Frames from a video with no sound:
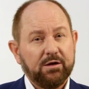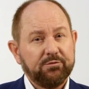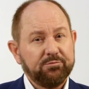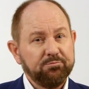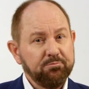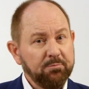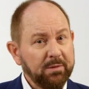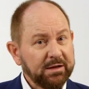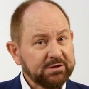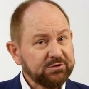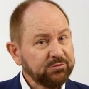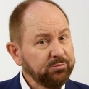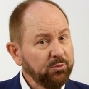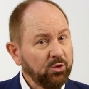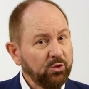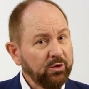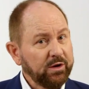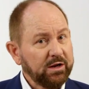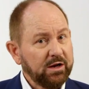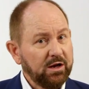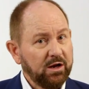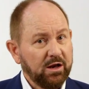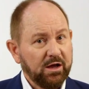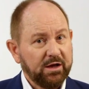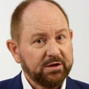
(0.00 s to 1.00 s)
much more
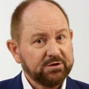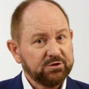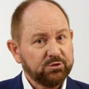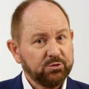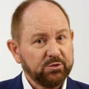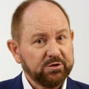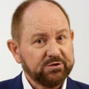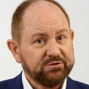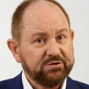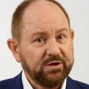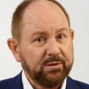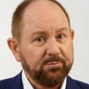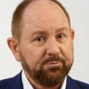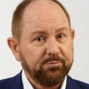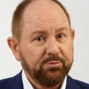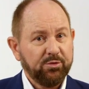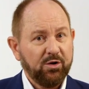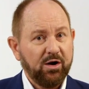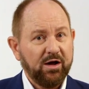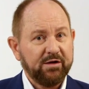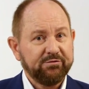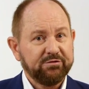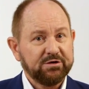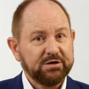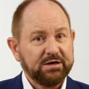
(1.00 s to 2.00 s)
inclined to accept
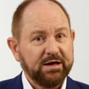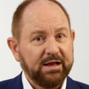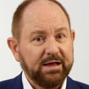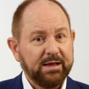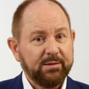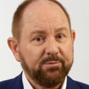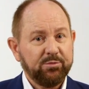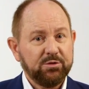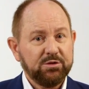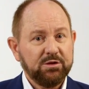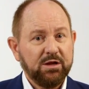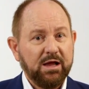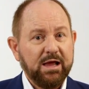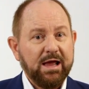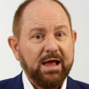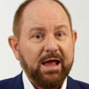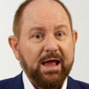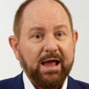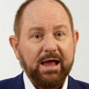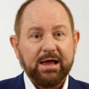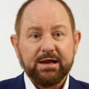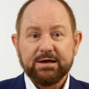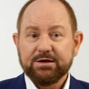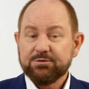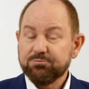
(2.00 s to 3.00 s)
private label,
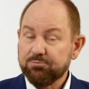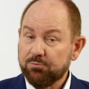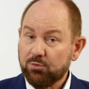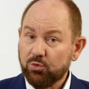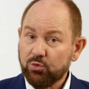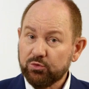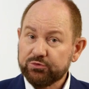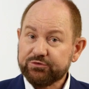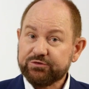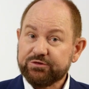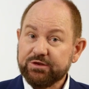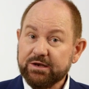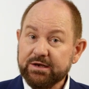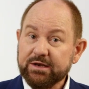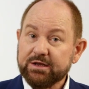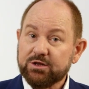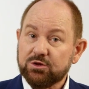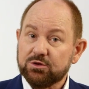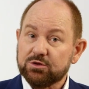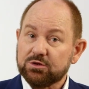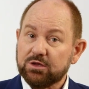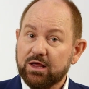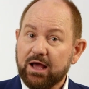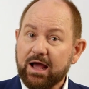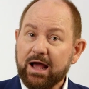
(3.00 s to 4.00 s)
and more
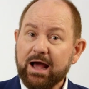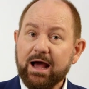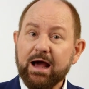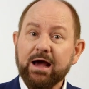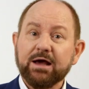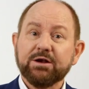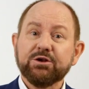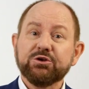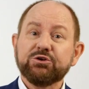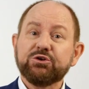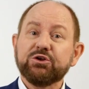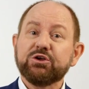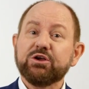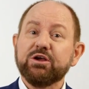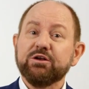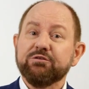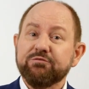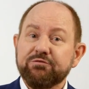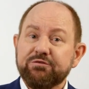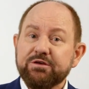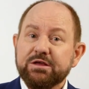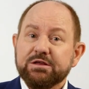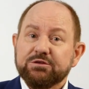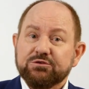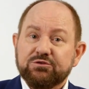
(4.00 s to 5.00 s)
cynical, harder to
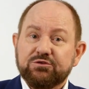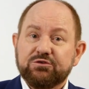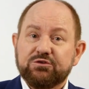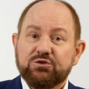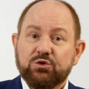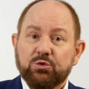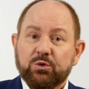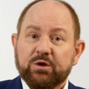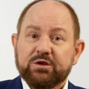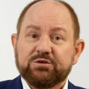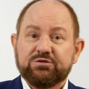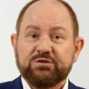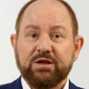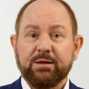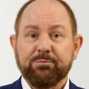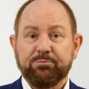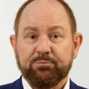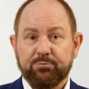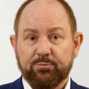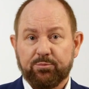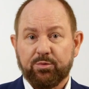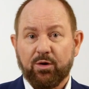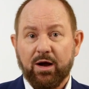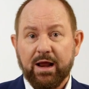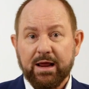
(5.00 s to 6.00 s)
convince to
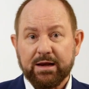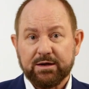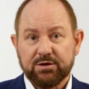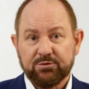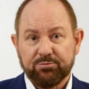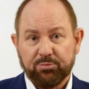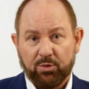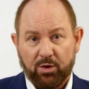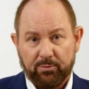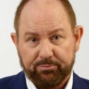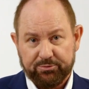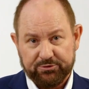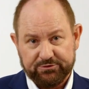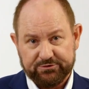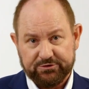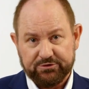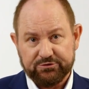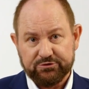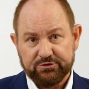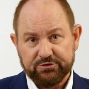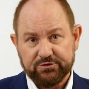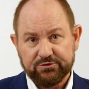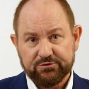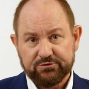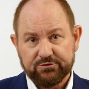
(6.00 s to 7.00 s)
accept brand
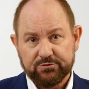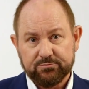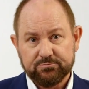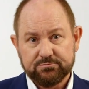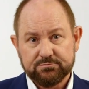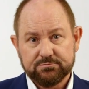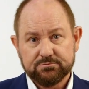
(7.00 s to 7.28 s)
propositions.